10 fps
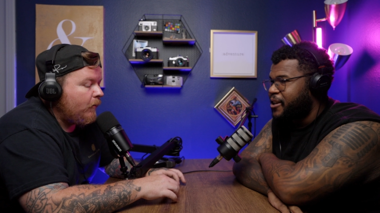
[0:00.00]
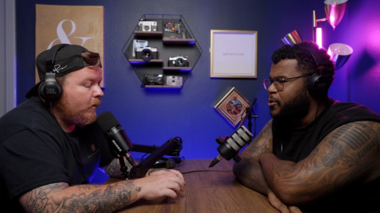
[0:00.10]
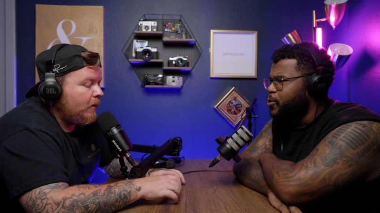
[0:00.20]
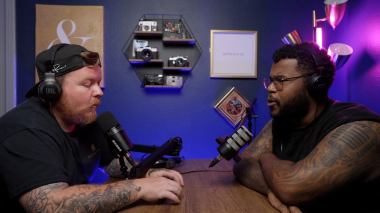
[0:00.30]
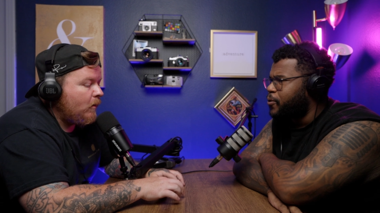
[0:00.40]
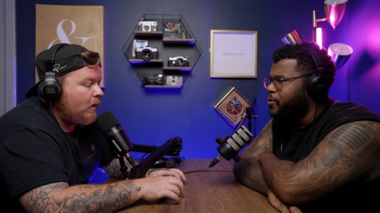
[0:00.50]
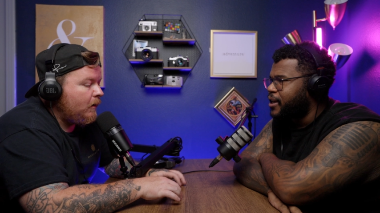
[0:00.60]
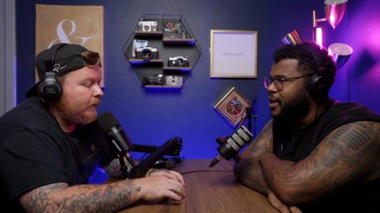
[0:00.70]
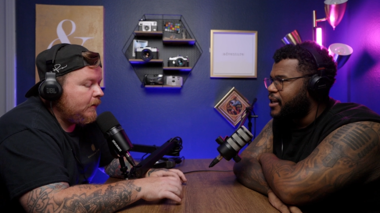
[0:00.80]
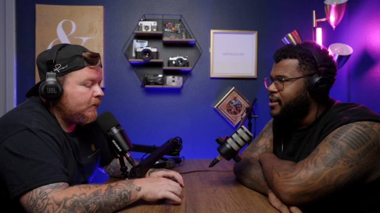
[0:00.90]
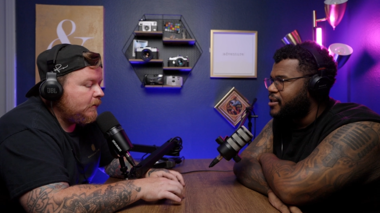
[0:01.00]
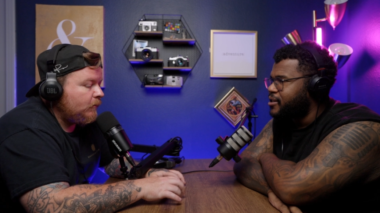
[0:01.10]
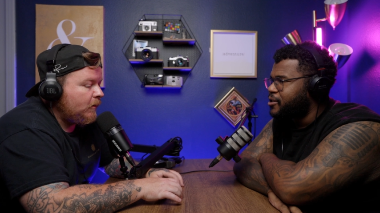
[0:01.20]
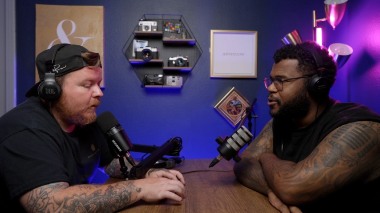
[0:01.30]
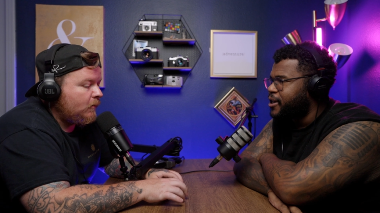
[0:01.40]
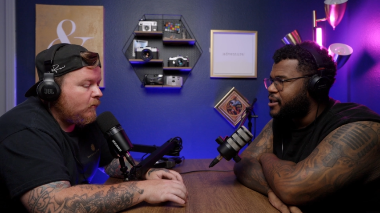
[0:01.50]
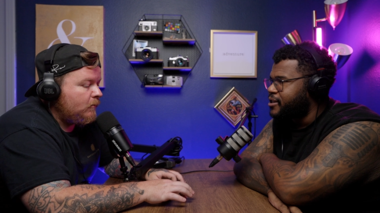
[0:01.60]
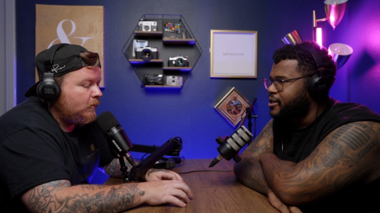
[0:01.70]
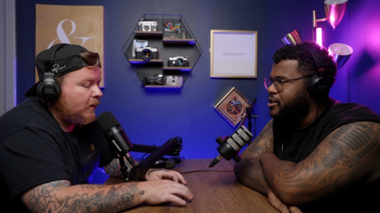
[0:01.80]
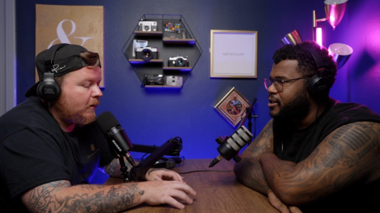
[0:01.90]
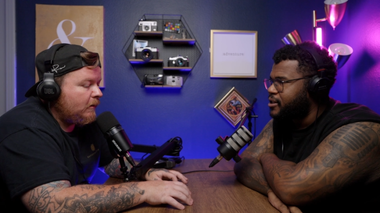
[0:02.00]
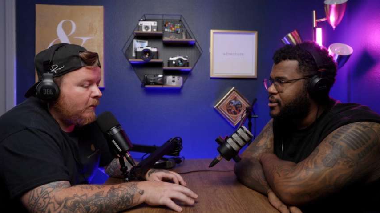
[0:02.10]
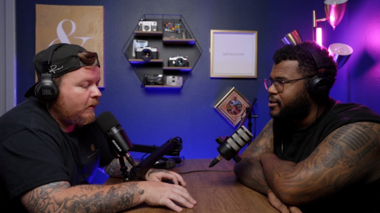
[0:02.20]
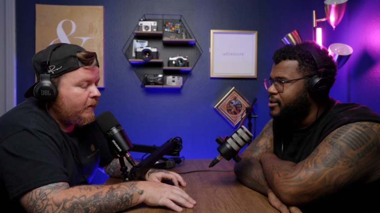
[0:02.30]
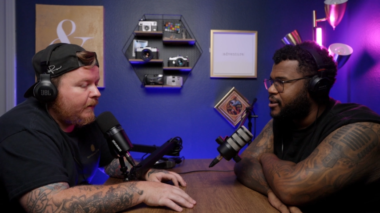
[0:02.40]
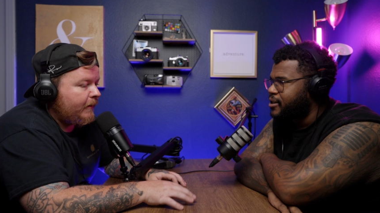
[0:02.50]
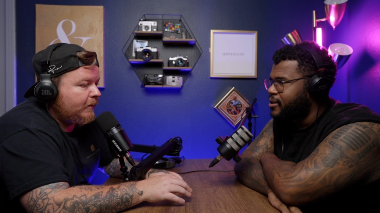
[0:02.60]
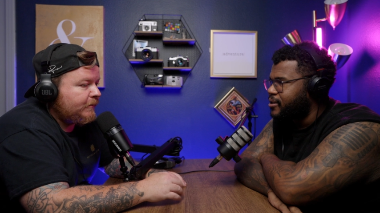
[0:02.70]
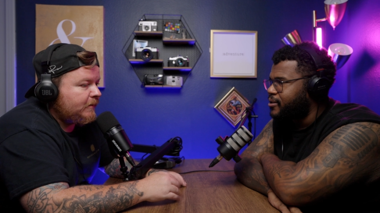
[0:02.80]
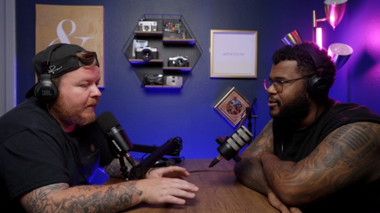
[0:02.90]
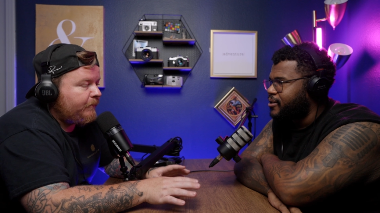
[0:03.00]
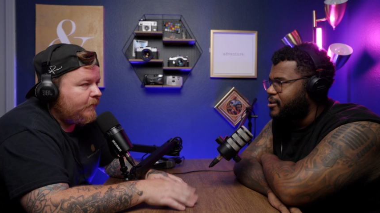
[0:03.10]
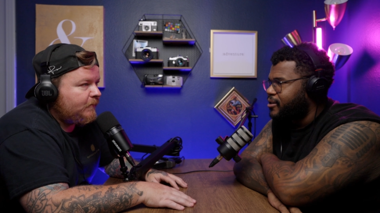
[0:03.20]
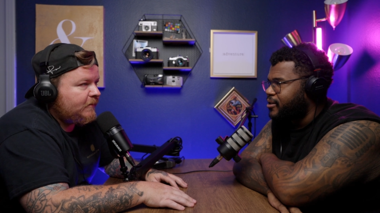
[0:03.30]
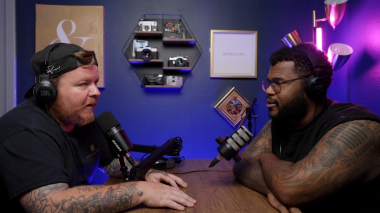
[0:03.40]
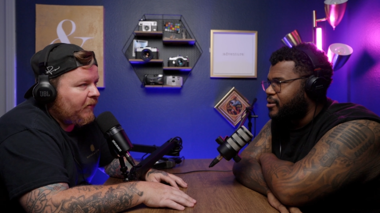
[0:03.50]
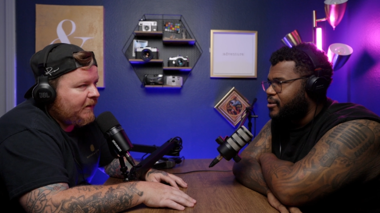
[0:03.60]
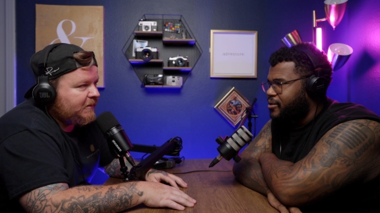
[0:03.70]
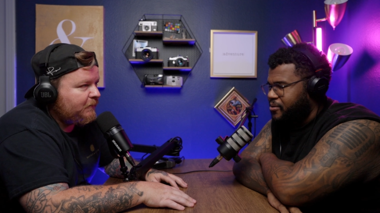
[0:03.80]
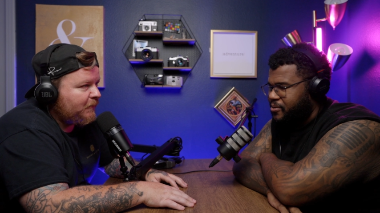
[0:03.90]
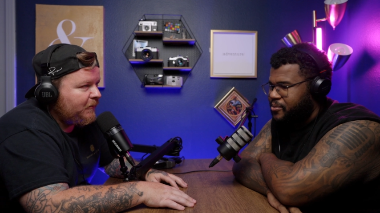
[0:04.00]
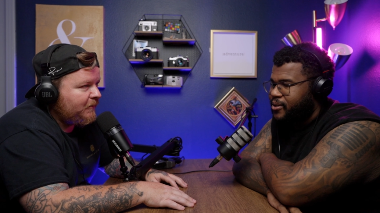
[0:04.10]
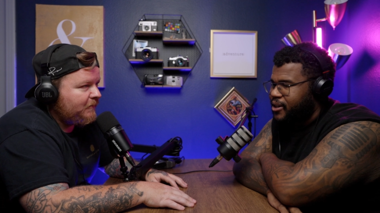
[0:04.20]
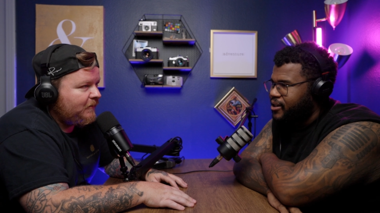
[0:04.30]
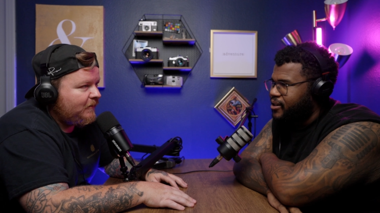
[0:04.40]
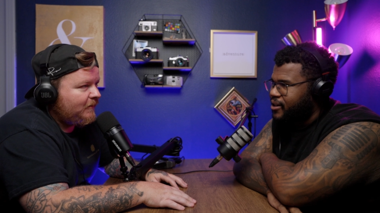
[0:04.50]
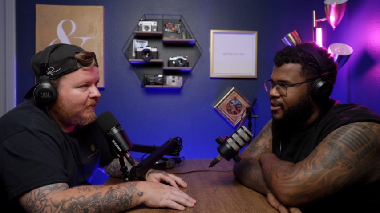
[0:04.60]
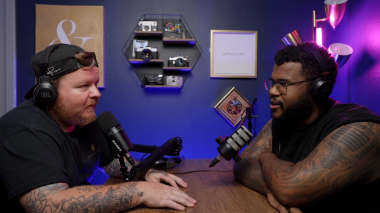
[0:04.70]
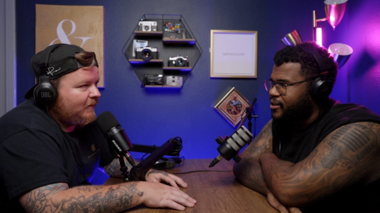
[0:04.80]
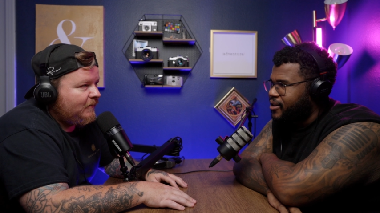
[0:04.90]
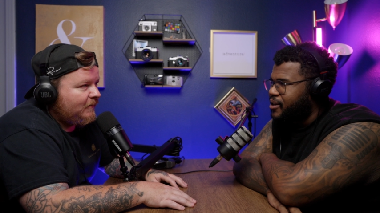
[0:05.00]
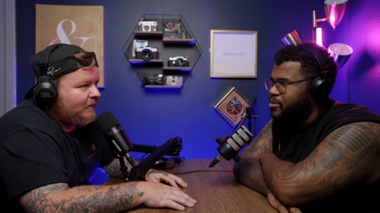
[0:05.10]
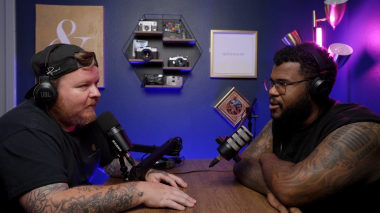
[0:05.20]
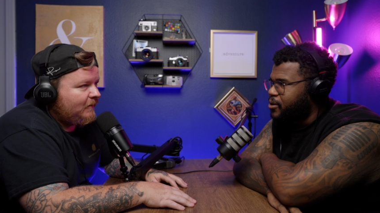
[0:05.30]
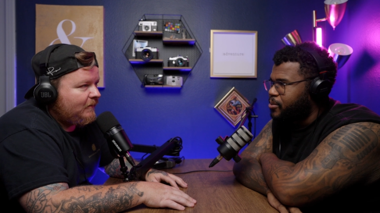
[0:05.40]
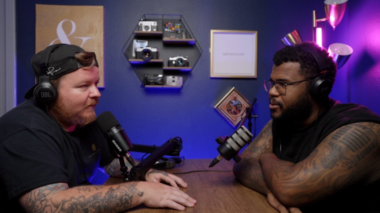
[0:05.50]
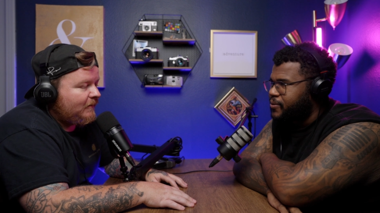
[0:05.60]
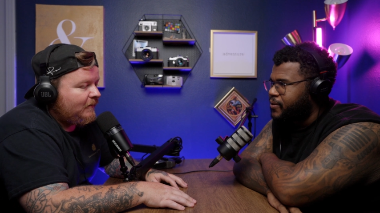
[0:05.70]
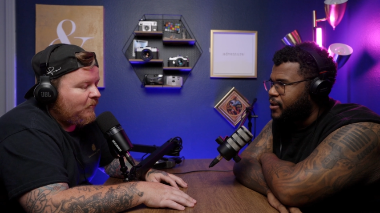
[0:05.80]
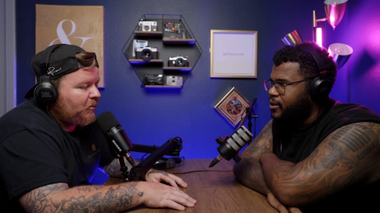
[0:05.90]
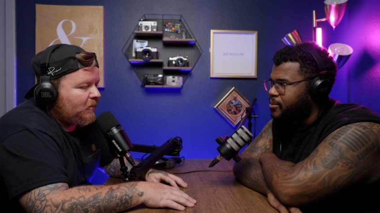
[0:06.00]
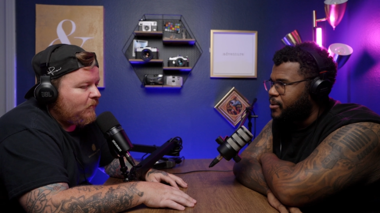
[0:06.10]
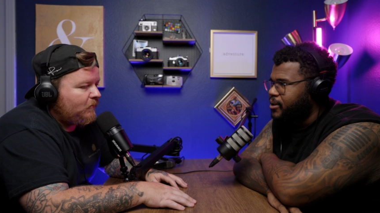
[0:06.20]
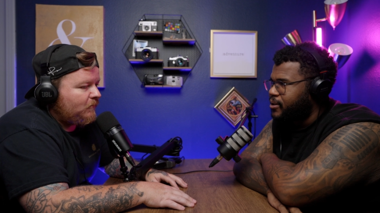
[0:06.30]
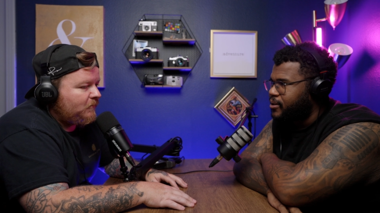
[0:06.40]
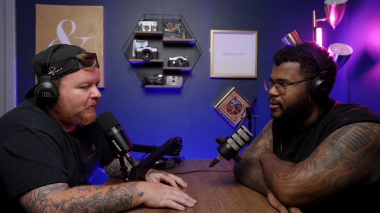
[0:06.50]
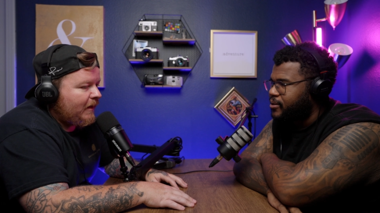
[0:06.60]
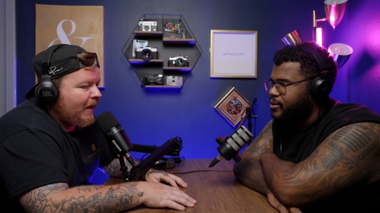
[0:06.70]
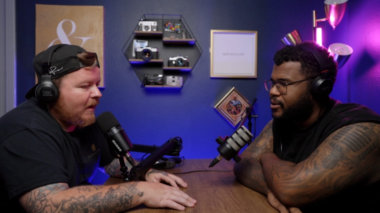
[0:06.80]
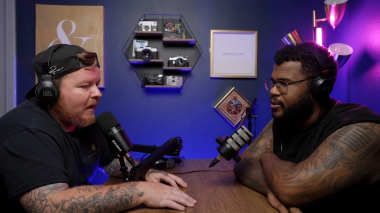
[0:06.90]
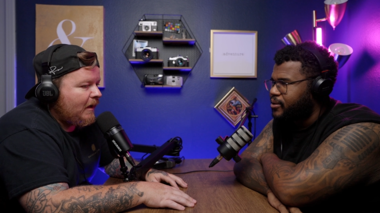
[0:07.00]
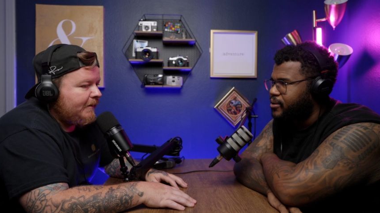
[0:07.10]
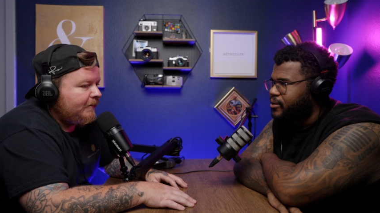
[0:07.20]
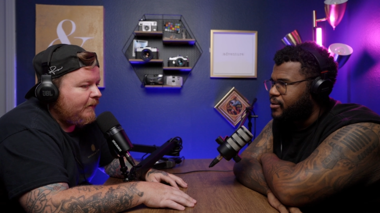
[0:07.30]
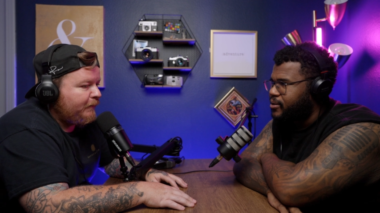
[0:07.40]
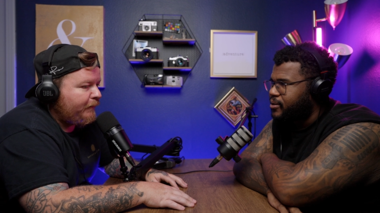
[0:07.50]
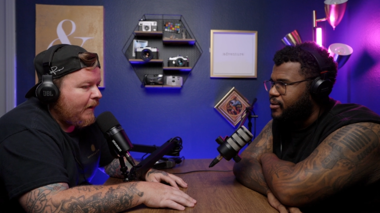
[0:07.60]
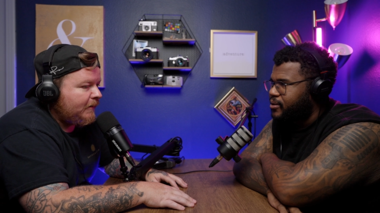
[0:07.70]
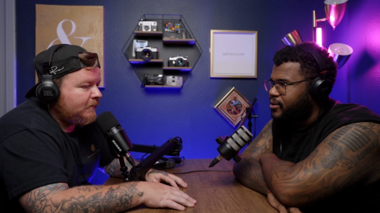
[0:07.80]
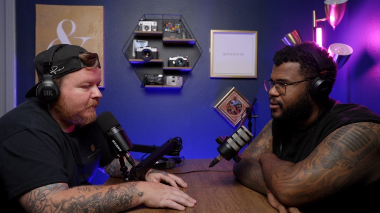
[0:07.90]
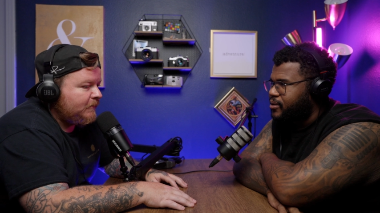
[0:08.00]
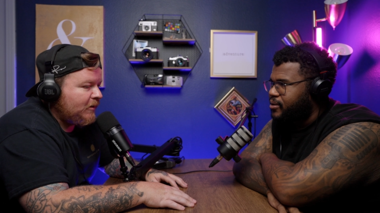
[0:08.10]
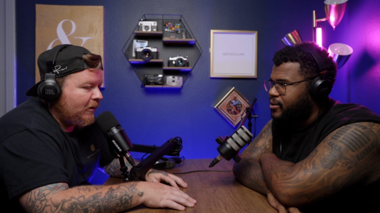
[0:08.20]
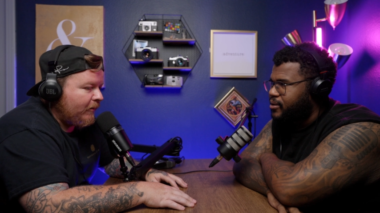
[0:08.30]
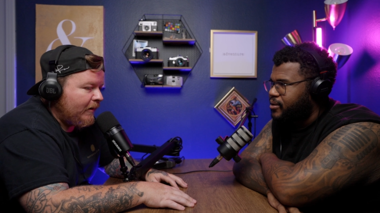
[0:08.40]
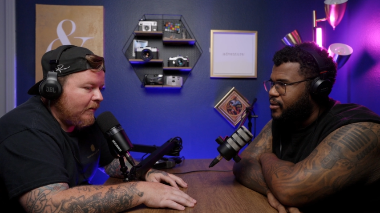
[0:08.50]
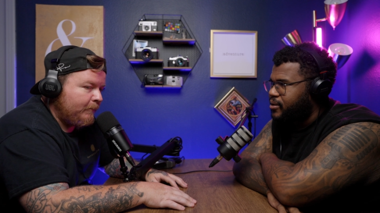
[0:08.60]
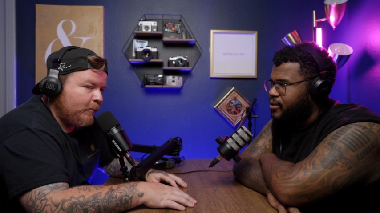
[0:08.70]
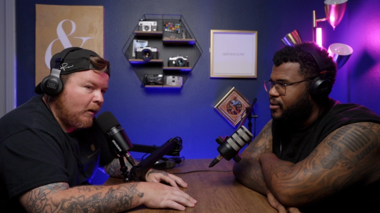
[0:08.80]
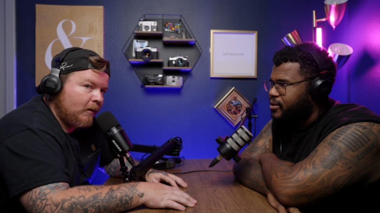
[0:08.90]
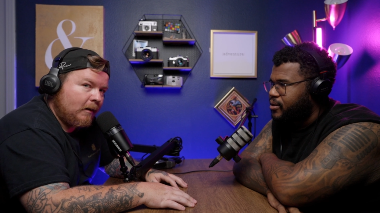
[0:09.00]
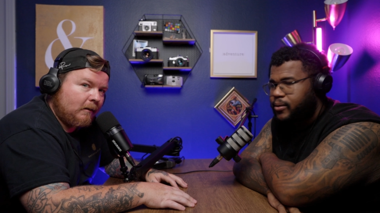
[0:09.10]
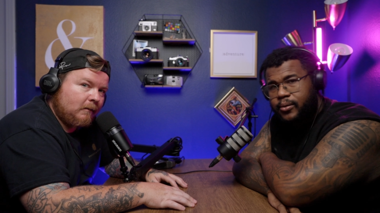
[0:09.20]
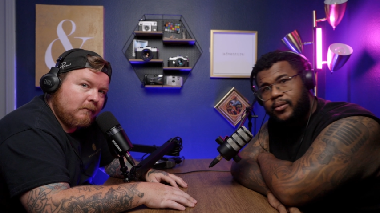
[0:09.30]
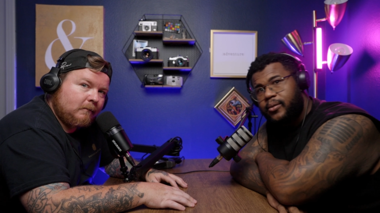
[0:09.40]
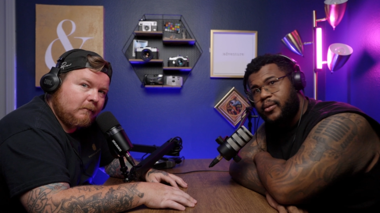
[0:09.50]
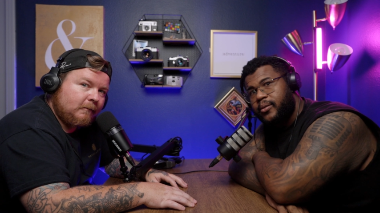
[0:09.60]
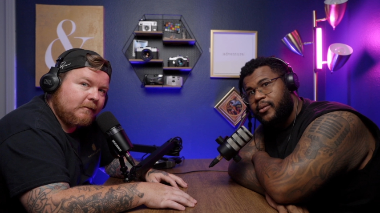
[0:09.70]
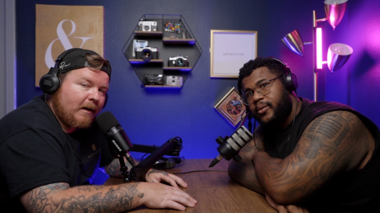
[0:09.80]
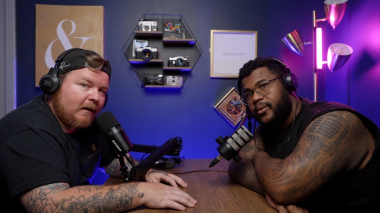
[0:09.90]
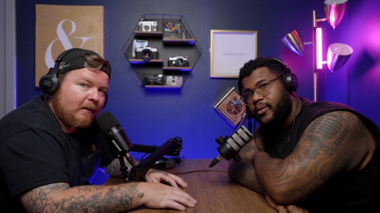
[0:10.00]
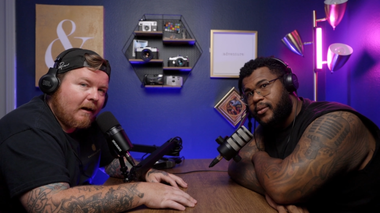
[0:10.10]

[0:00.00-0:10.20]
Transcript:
Speaker 1: really want this really cool, da, da, da, and then it just like generates it for you.
Speaker 2: Right, like that'd be dope. That'd be cool.
Speaker 1: AI effect generator plugin. Who's making